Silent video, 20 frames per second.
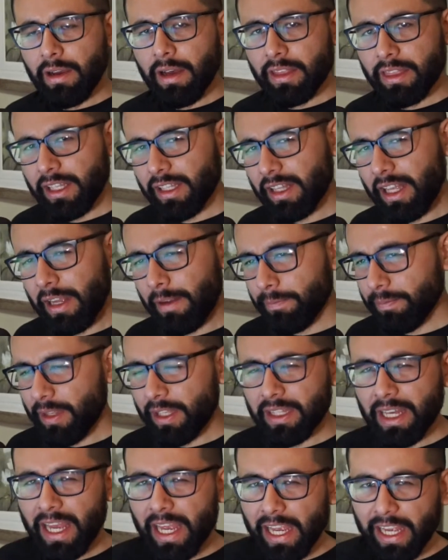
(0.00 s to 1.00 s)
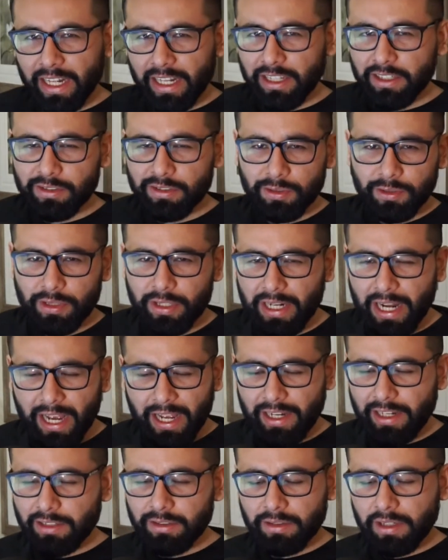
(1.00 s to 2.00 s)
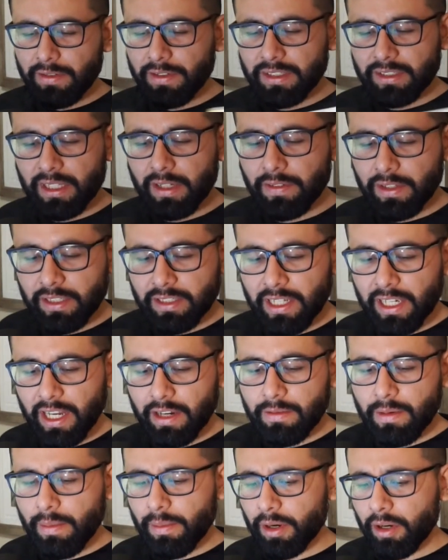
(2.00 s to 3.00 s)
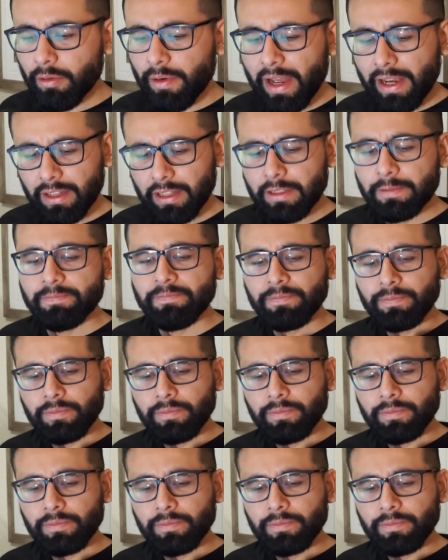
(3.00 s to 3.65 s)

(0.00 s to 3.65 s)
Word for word: I think like in the 80s or 90s or even 70s, I can't remember correctly.